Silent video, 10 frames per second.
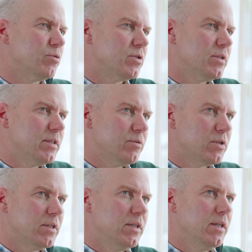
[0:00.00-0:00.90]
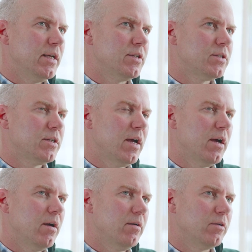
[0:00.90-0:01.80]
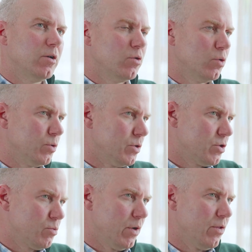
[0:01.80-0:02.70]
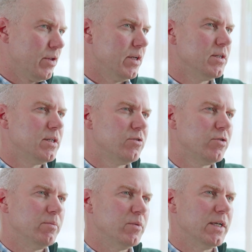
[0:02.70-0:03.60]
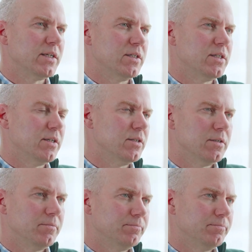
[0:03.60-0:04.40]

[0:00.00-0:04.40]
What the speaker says: was less concordance with treatment as intended.